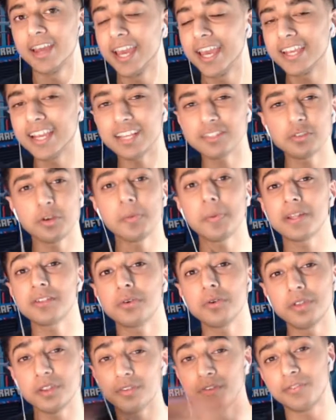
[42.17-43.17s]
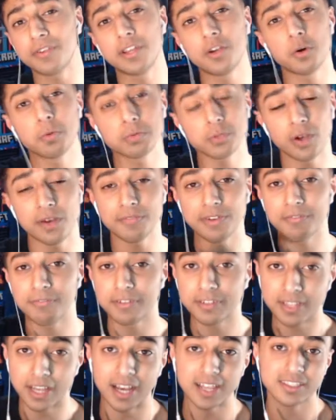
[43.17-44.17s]
Hey guys, welcome back to another video. Hope you're having a
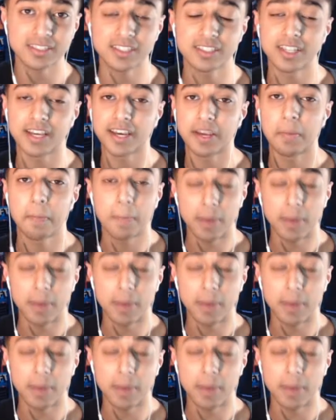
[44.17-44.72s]
fantastic day.